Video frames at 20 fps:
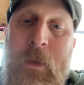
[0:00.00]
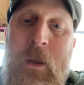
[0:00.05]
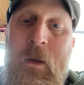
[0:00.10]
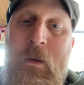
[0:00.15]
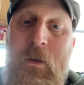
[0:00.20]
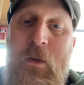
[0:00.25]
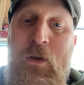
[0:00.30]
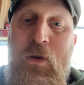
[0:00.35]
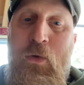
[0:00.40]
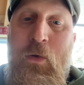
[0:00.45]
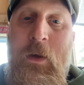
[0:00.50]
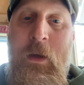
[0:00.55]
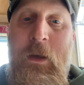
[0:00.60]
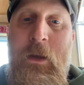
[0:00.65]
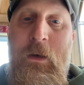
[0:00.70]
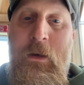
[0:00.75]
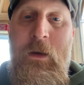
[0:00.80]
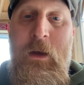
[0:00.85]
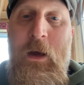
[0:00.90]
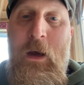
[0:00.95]
You
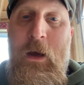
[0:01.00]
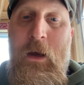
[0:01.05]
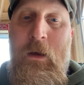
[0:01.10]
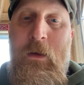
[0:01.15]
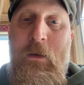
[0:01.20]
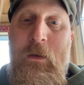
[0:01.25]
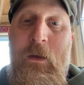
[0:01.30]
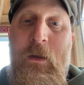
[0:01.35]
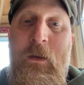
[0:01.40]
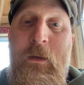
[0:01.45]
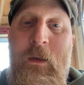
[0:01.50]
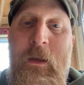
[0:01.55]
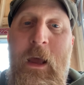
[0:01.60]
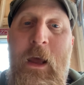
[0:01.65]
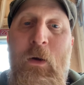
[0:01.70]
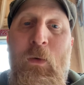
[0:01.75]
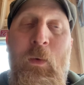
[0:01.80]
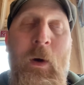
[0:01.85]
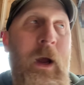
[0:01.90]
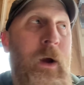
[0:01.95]
can
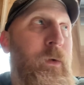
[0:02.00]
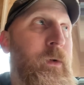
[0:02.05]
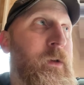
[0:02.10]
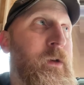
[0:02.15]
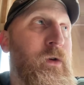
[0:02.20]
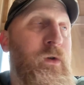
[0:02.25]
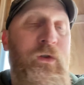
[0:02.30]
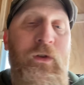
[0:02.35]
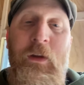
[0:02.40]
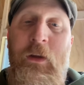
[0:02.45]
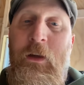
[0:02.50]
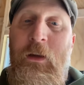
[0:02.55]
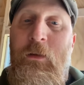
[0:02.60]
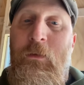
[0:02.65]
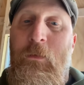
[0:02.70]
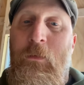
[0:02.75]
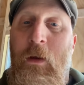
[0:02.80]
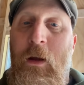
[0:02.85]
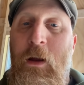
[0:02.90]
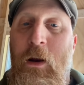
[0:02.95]
get away with usually,
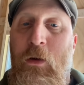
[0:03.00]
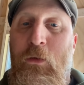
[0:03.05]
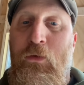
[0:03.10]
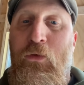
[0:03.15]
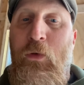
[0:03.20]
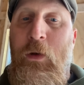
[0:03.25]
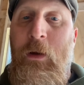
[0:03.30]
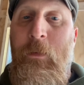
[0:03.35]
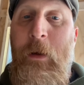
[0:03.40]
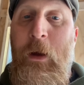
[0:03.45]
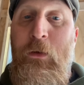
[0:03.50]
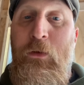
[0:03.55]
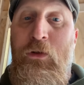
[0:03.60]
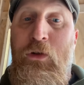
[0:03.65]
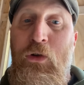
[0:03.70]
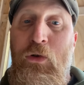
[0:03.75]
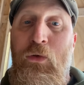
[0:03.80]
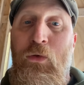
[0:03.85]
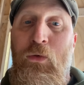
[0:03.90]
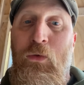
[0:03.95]
doing about
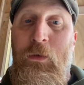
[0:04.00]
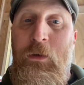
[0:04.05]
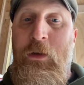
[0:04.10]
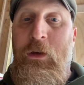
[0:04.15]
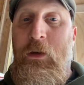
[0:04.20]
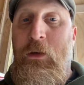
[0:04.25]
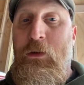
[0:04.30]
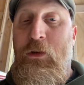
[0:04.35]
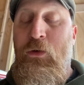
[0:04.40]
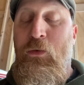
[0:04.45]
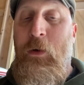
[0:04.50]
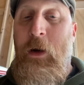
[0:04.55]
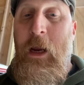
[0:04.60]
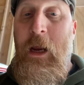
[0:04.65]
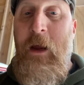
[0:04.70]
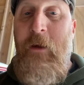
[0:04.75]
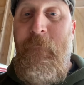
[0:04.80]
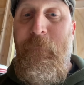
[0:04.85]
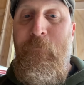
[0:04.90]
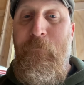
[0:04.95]
2 to
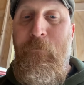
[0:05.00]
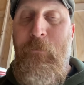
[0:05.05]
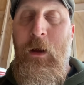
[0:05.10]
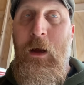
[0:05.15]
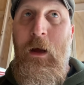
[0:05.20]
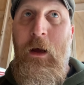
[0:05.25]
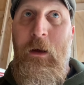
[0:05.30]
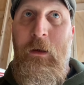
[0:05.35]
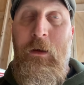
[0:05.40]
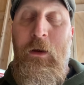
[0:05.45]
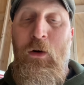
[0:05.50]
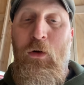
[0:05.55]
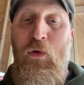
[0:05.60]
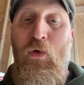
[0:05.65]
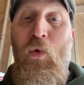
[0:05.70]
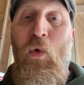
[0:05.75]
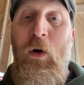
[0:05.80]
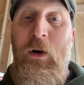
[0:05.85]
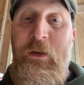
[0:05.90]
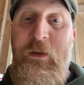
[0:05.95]
2.5,
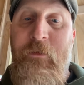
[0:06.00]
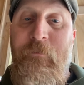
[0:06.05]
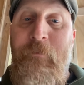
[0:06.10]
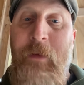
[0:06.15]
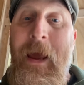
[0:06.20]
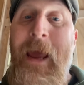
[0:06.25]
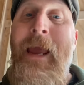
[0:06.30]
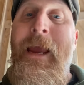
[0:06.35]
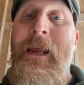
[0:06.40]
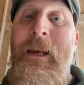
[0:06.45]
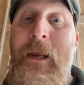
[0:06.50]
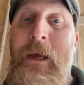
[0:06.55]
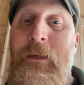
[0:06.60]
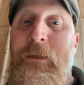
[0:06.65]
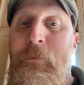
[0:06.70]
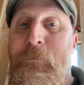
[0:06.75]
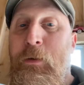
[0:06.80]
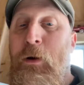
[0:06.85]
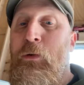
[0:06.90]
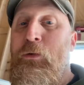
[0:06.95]
quarts of paint, as
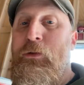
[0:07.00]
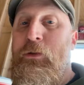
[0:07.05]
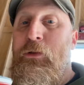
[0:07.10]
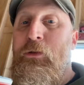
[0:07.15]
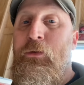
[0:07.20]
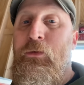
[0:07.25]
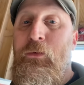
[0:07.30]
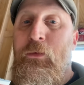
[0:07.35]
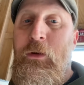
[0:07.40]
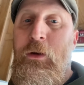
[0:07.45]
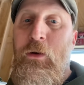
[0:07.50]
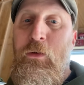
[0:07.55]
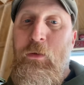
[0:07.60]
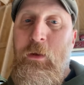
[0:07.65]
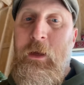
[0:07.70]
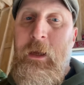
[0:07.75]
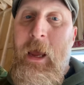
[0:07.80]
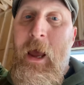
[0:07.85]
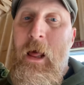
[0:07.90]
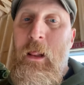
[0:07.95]
opposed to,
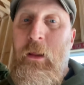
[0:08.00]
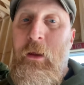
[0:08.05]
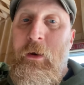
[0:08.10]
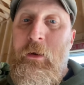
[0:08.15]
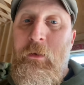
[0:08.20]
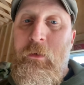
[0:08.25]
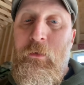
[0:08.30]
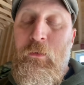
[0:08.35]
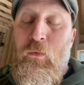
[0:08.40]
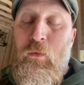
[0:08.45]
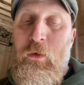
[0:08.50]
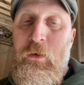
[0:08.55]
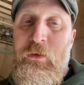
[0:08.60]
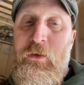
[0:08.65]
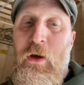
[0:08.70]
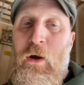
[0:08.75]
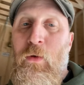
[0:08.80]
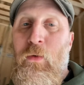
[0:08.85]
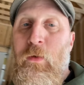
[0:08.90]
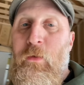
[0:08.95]
the gallon or
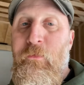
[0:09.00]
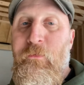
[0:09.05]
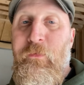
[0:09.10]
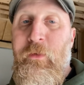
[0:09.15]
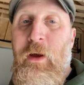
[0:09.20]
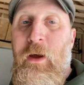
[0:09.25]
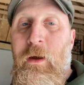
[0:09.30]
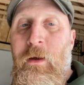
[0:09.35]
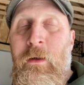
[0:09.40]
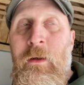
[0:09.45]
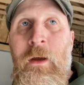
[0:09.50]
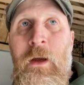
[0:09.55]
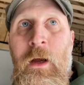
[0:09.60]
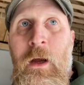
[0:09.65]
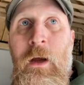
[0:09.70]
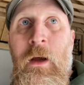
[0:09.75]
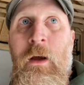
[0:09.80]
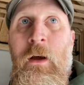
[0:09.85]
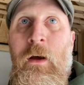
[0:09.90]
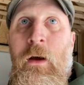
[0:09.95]
so
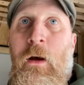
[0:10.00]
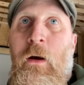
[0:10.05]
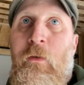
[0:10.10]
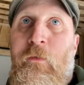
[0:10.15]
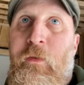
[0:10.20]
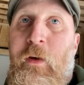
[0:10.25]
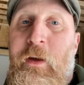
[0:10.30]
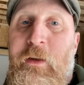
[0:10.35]
of